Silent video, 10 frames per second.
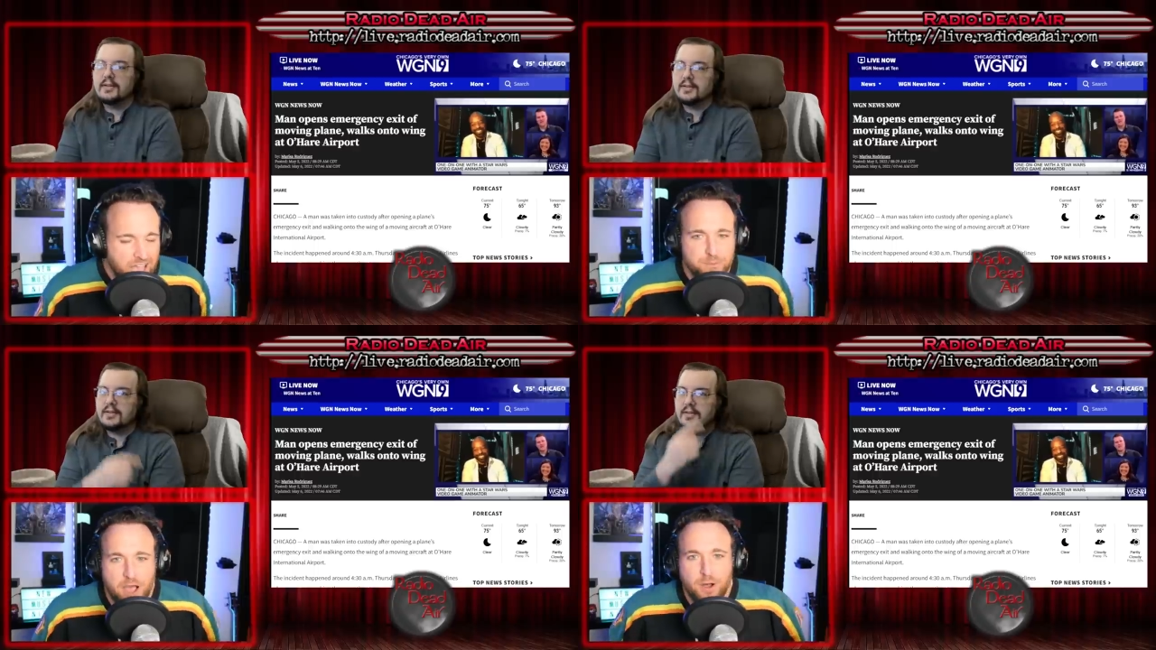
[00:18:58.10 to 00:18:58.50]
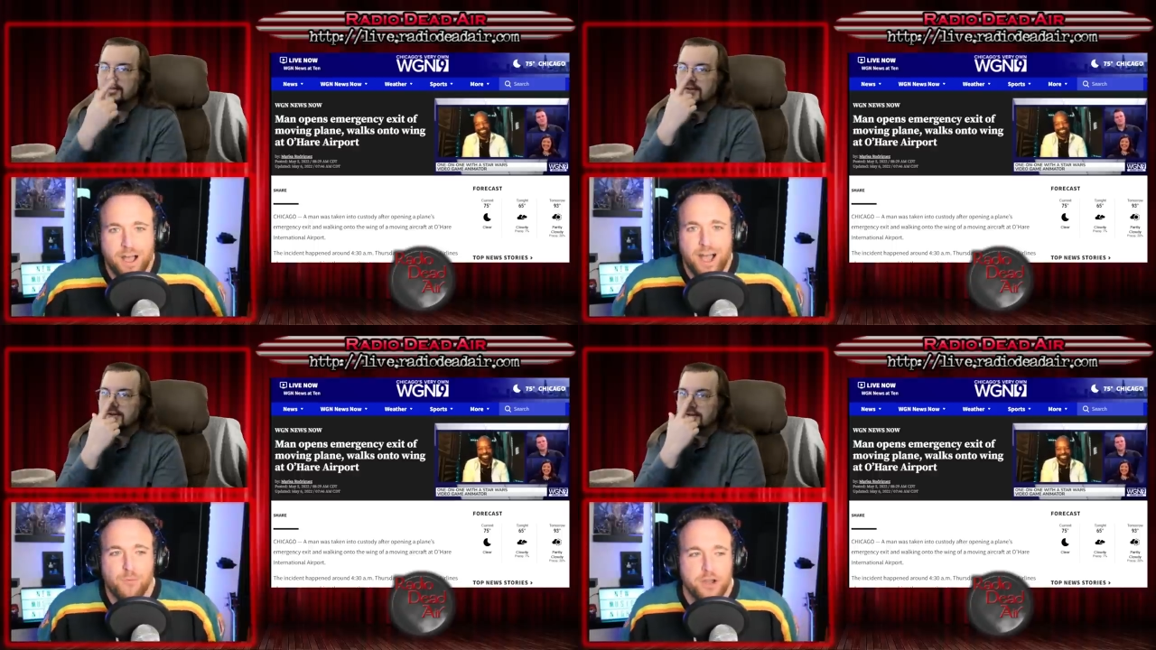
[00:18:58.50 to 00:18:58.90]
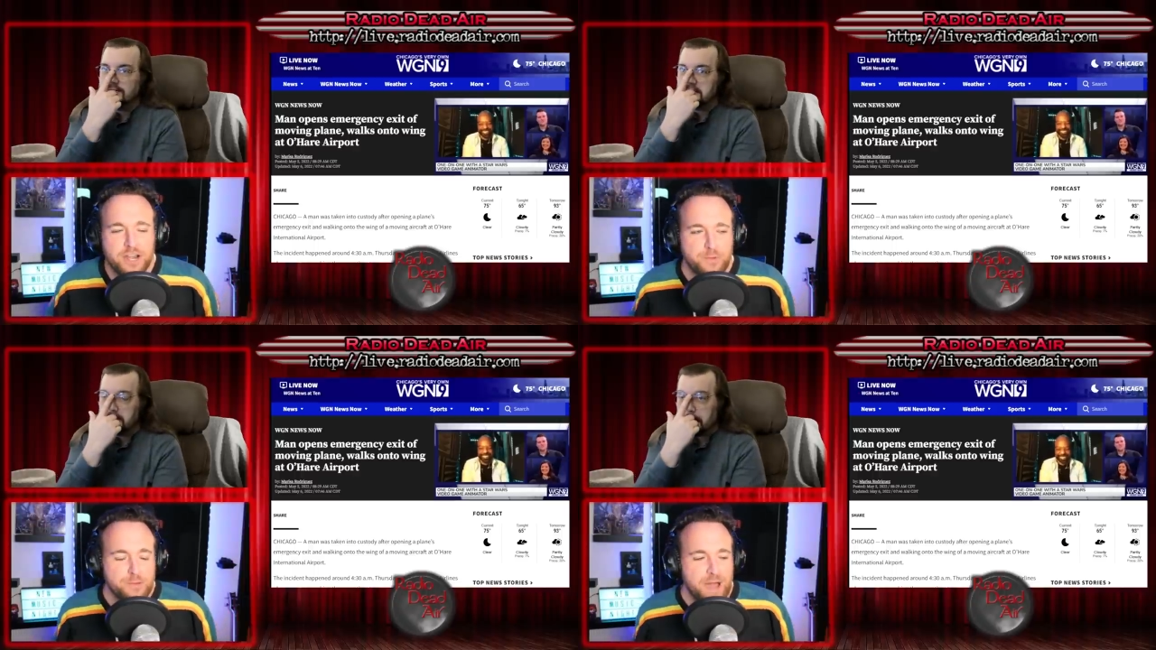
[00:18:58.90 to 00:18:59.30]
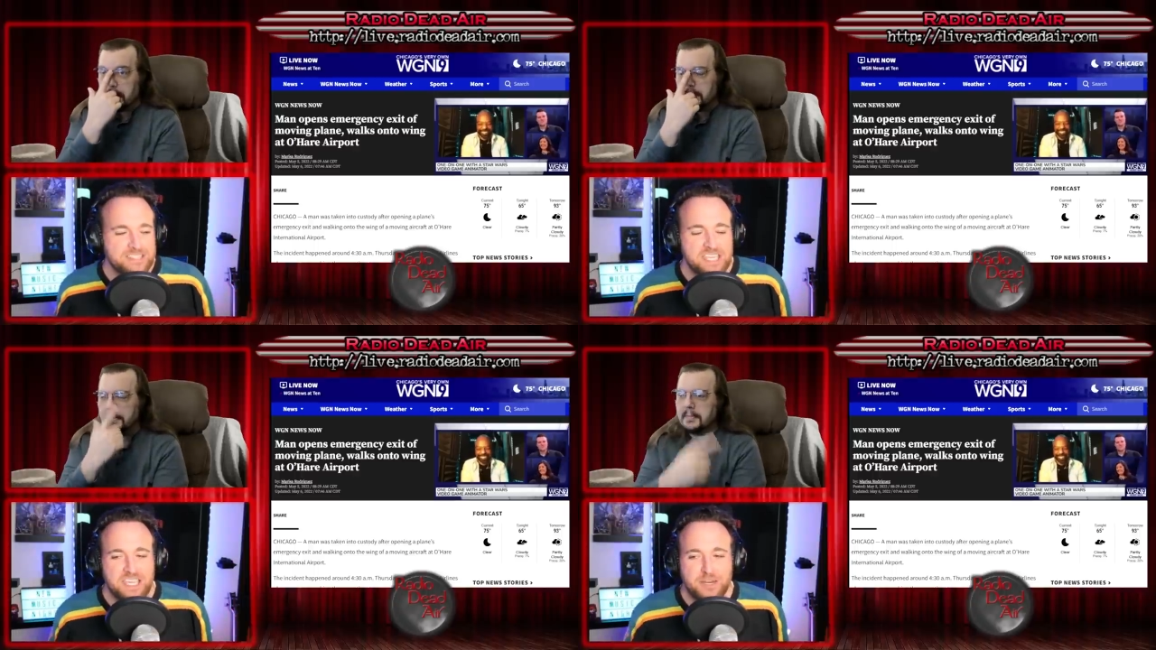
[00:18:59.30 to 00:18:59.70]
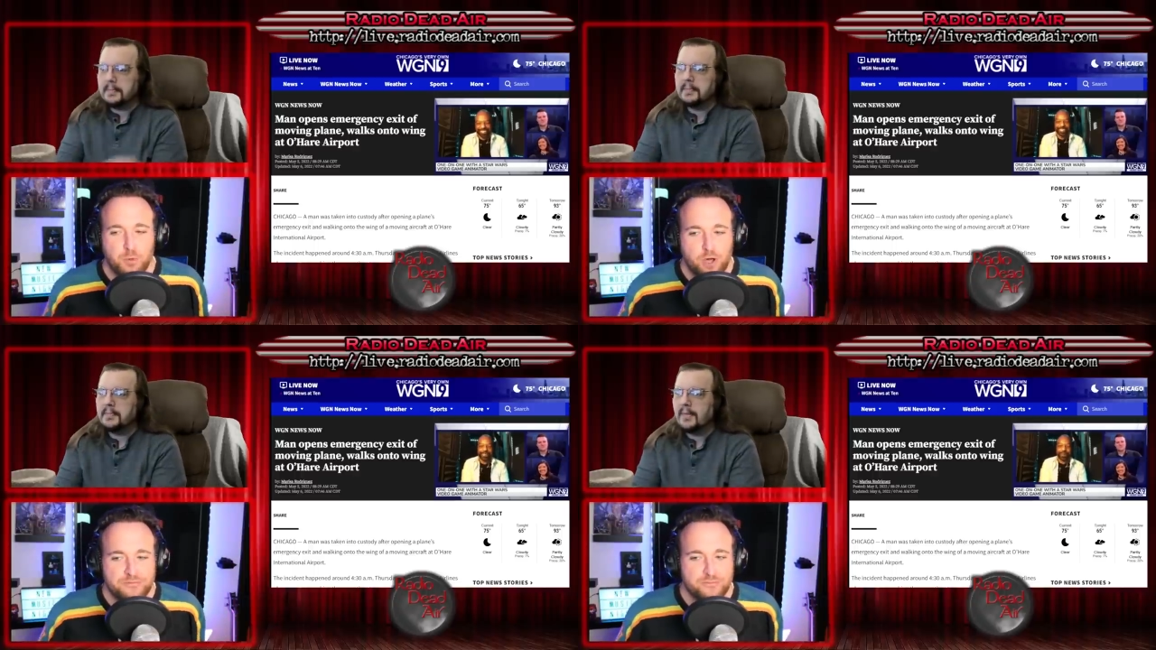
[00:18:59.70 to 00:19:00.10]
Speaker 1: I'm, I'm one up in my
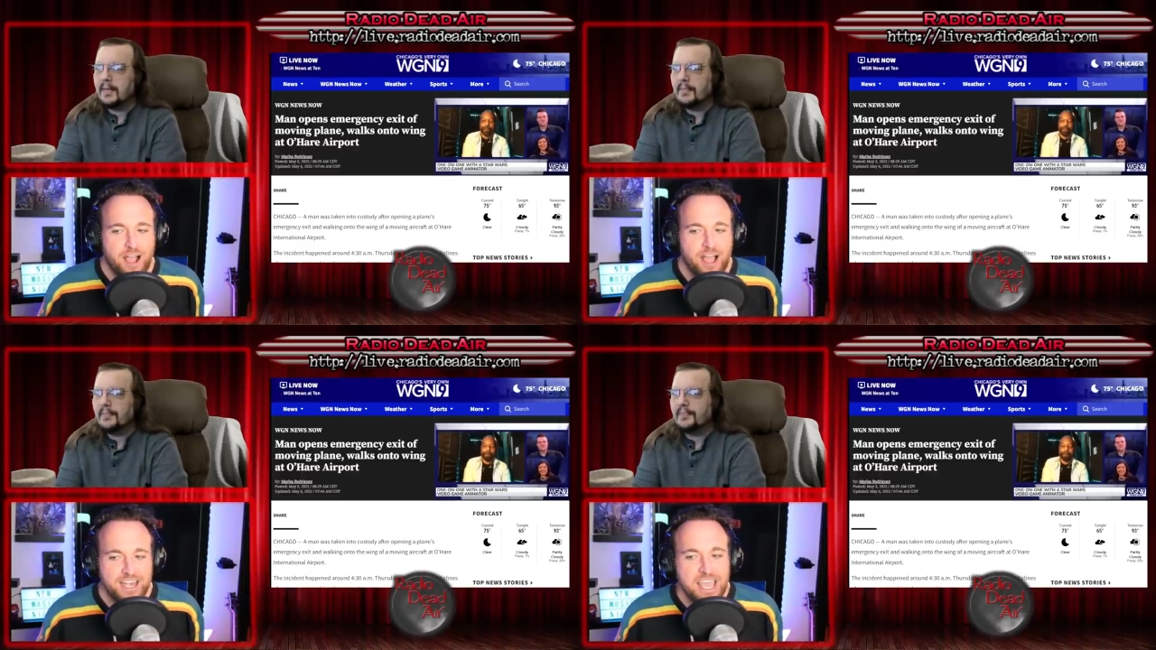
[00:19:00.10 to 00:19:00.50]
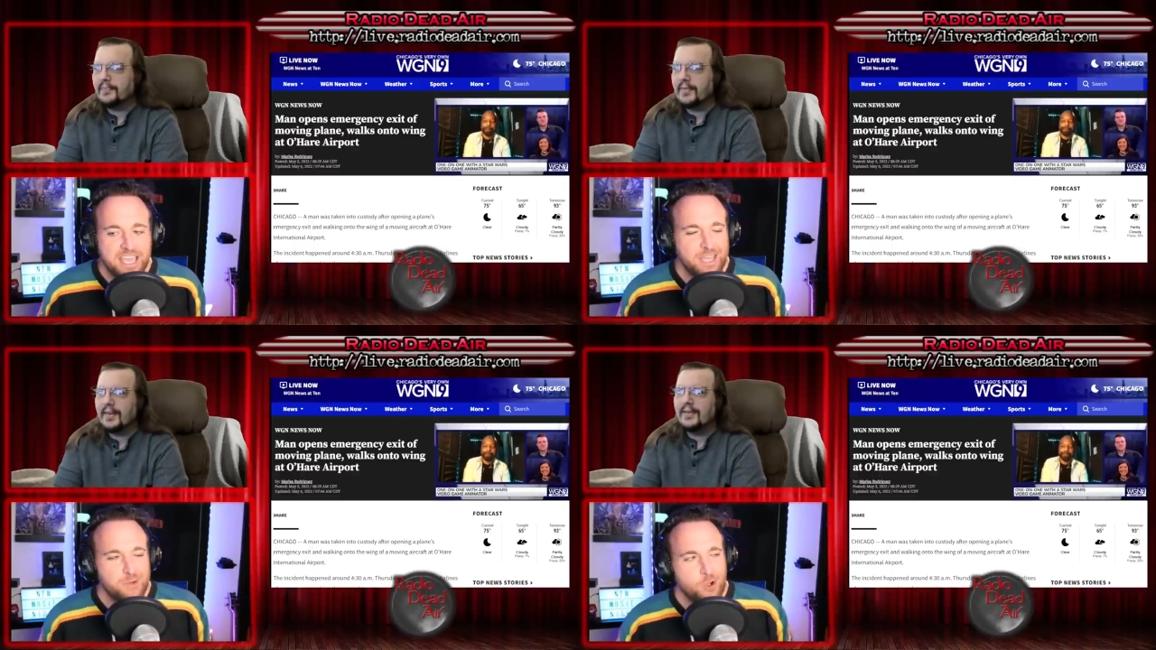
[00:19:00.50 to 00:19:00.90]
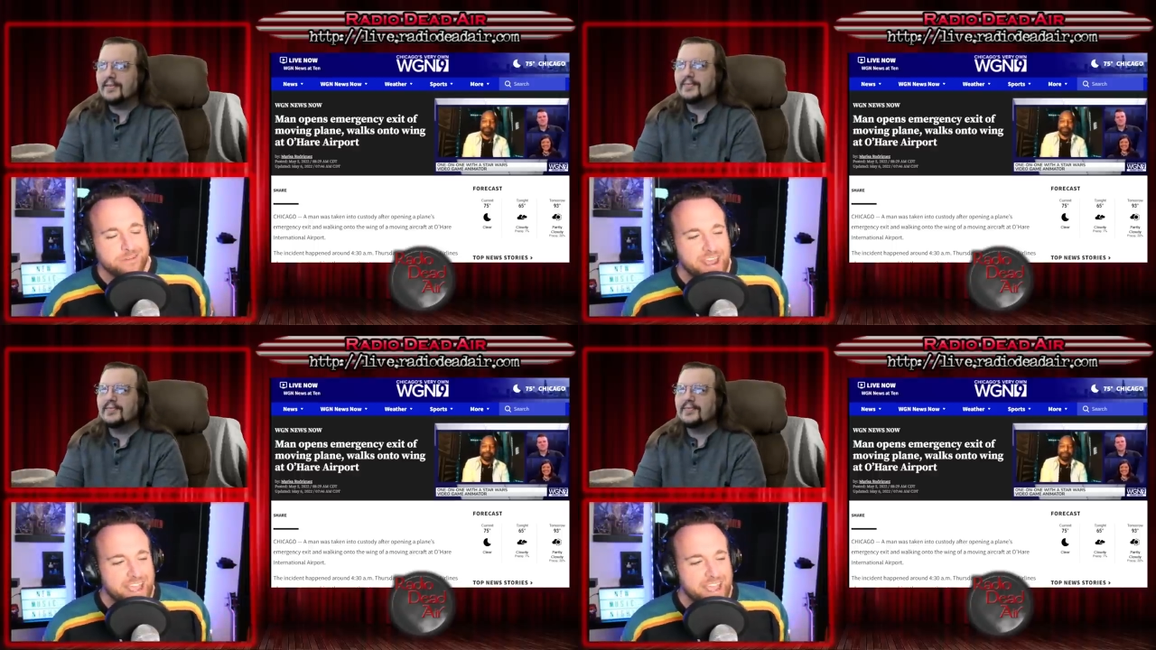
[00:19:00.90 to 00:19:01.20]
Teen Wolf ride. He rode a